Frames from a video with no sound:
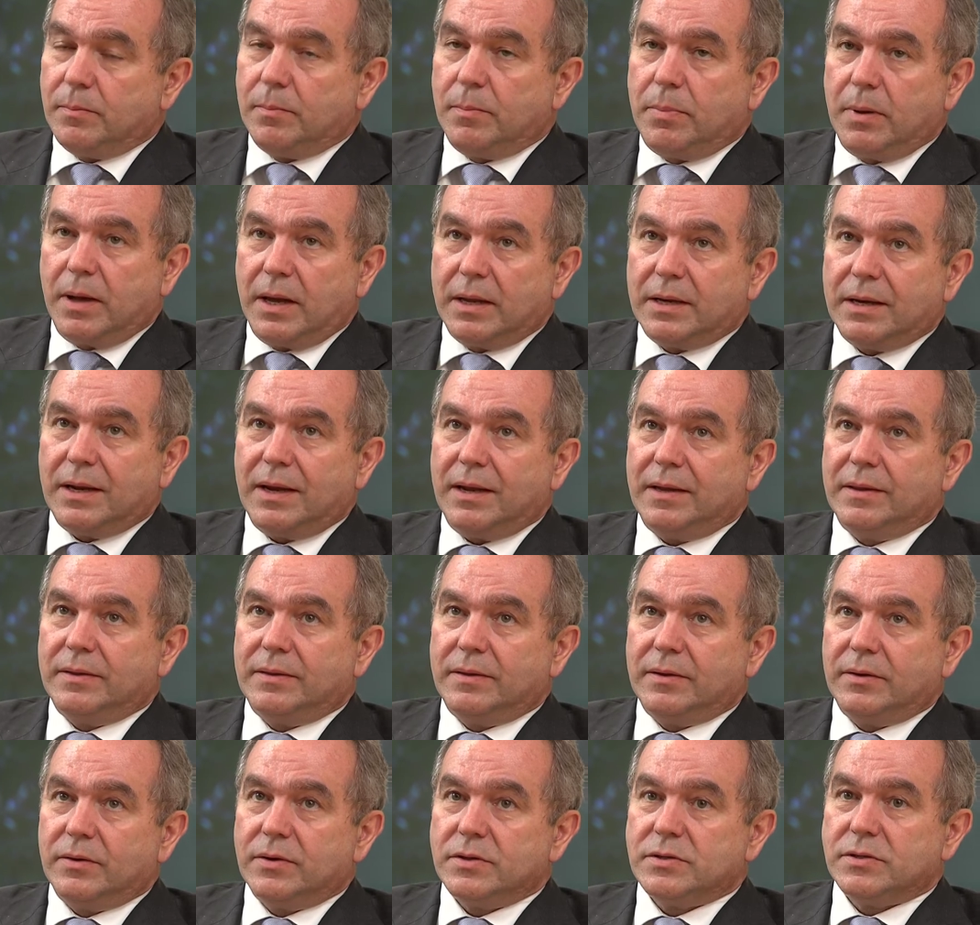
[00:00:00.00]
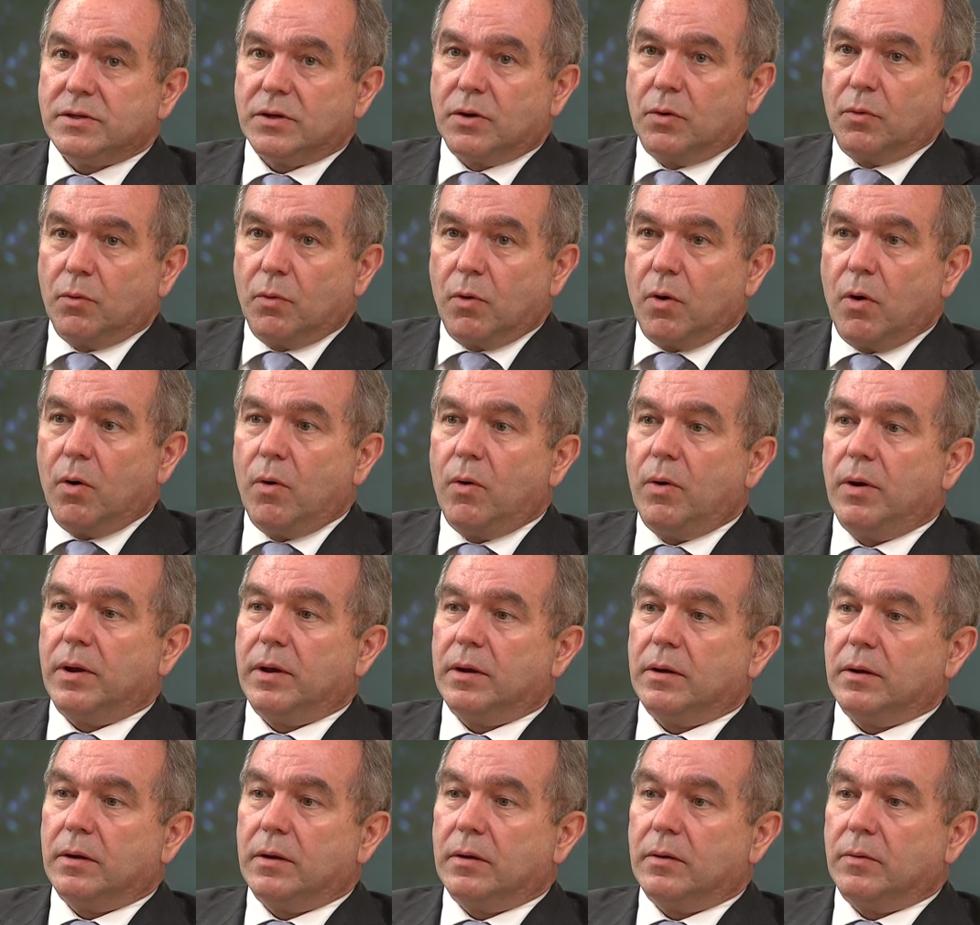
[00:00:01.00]
But there is a
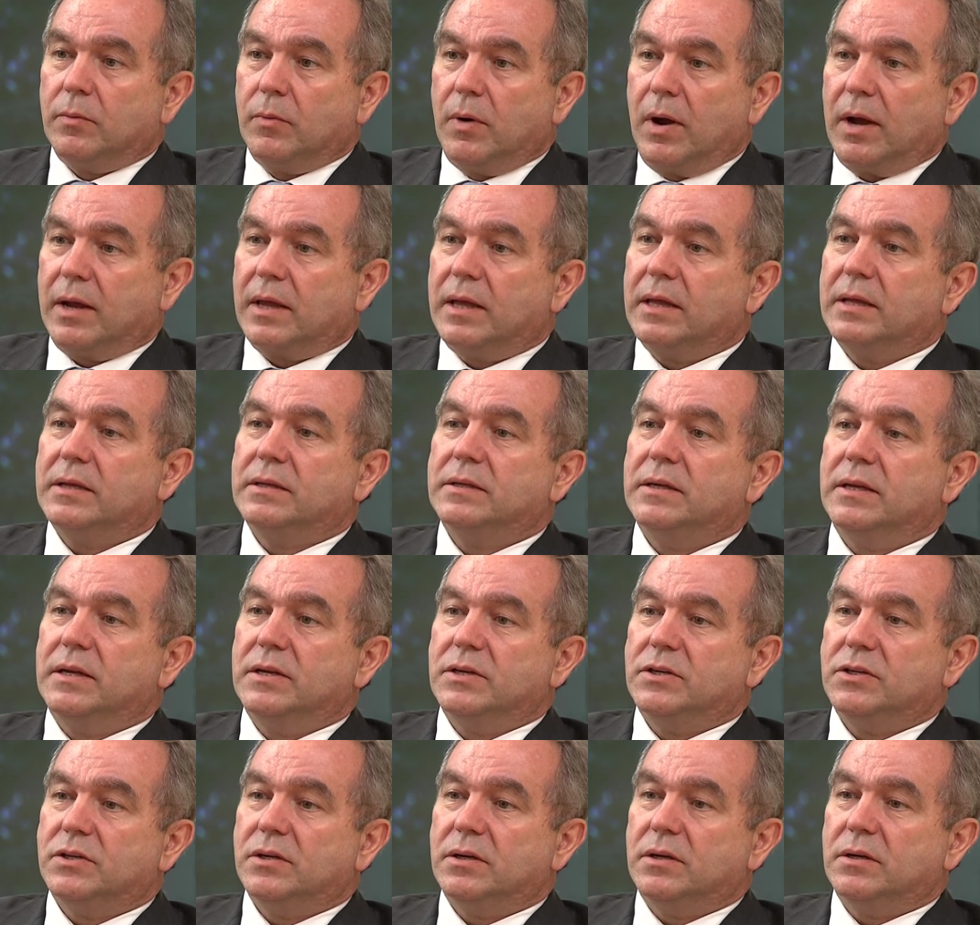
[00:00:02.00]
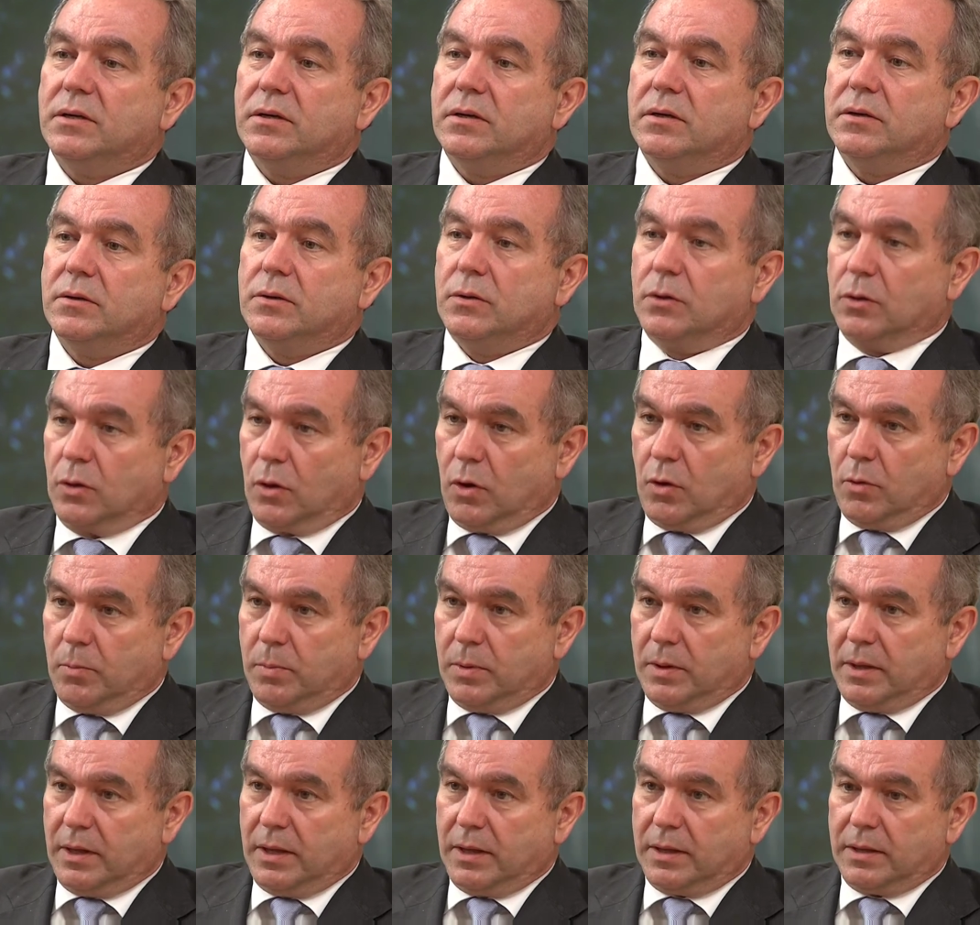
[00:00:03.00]
growing recognition
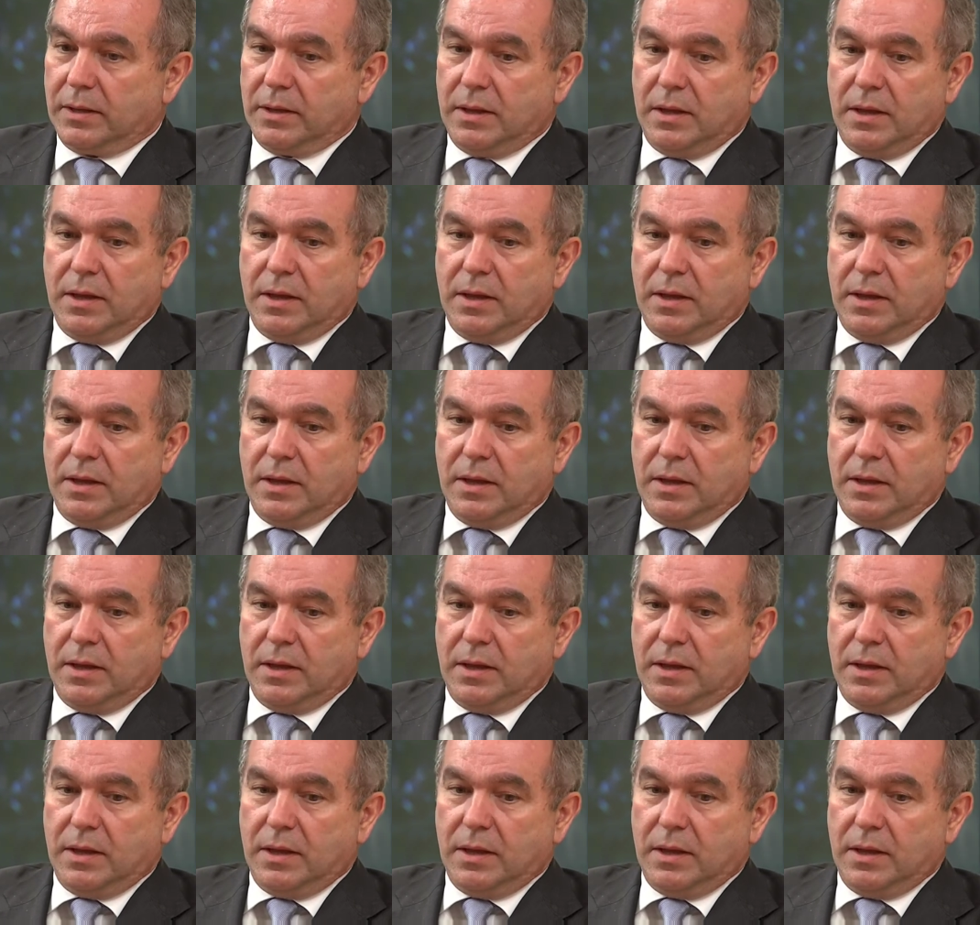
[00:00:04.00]
globally